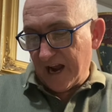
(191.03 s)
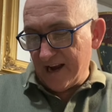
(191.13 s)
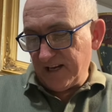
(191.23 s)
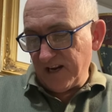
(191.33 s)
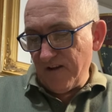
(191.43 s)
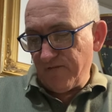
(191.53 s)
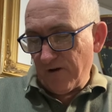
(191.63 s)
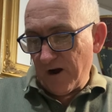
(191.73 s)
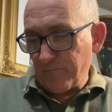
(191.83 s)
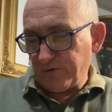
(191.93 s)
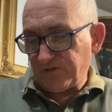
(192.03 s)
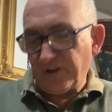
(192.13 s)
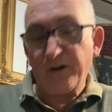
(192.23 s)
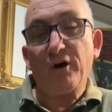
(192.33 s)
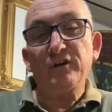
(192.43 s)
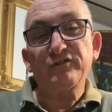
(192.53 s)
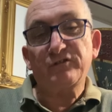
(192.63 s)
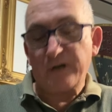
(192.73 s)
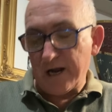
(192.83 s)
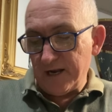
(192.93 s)
85%
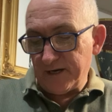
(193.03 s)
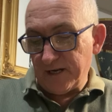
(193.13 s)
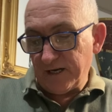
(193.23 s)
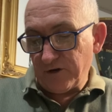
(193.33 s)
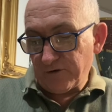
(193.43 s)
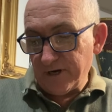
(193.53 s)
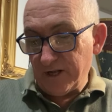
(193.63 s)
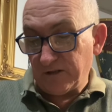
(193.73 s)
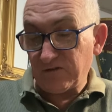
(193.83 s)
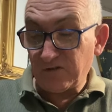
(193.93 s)
Australian ingredients.